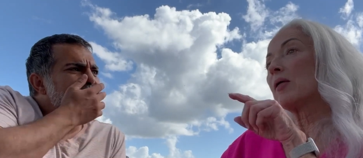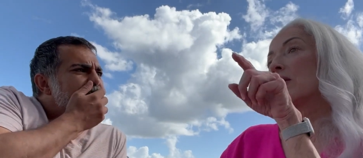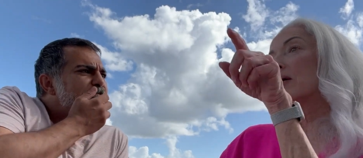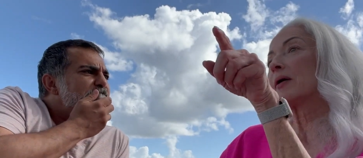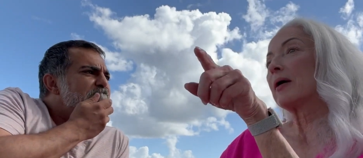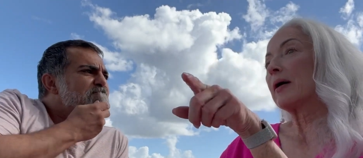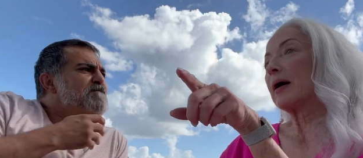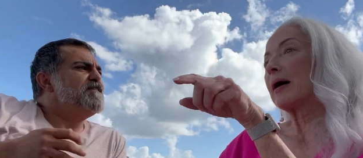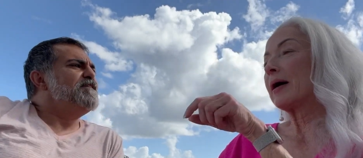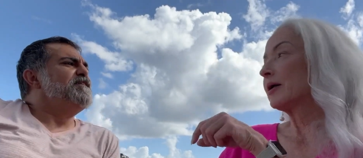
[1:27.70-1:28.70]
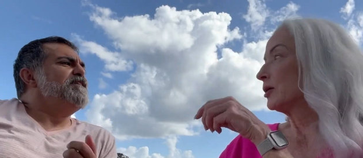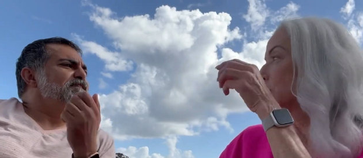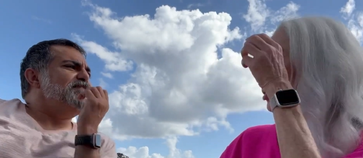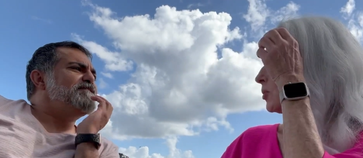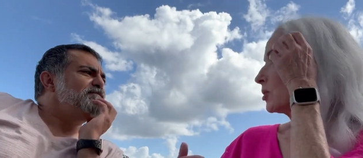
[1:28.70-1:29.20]
Speaker 1: actually.
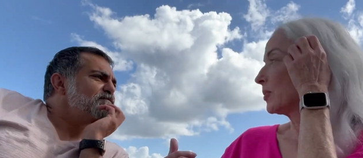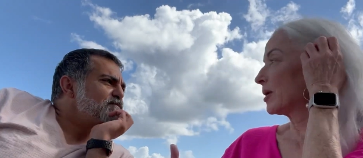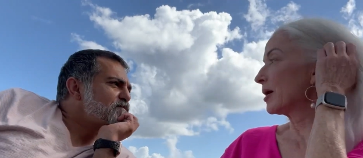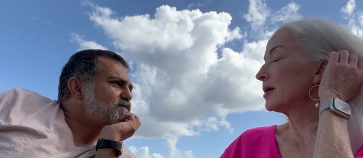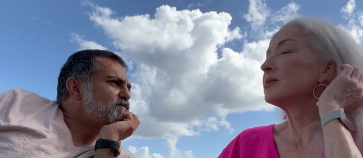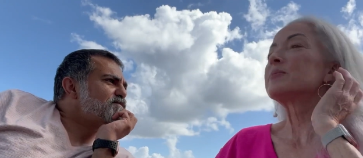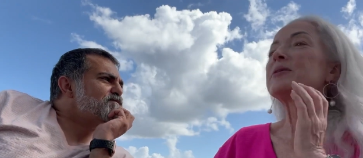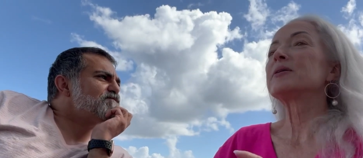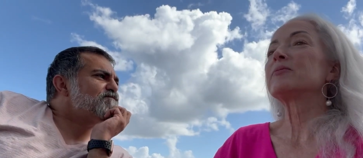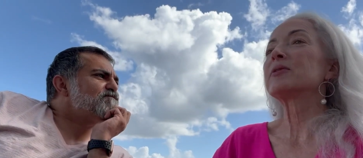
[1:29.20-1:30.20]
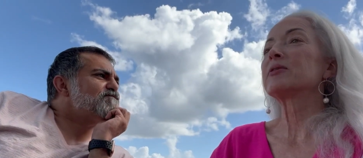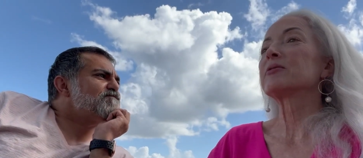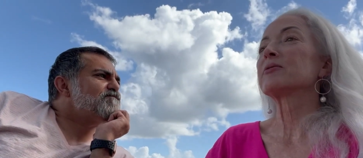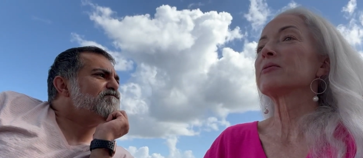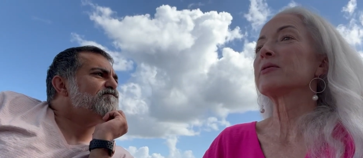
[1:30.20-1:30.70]
You were behind me with
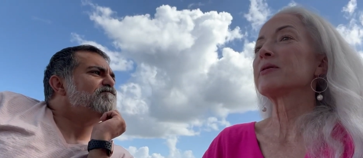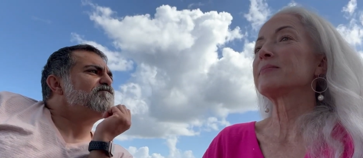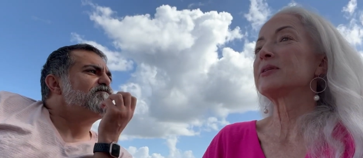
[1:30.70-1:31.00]
your um,